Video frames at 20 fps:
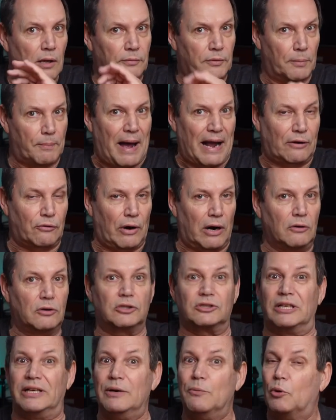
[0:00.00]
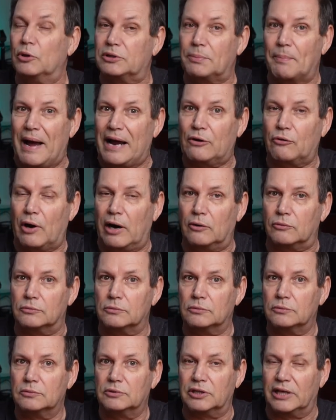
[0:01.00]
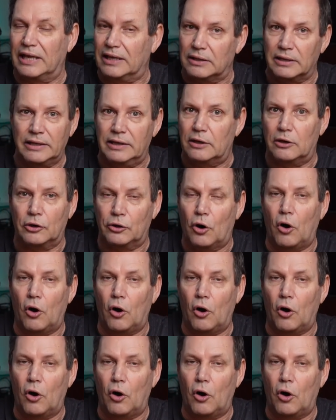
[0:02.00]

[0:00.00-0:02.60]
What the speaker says: the background because I didn't want the background to get lit at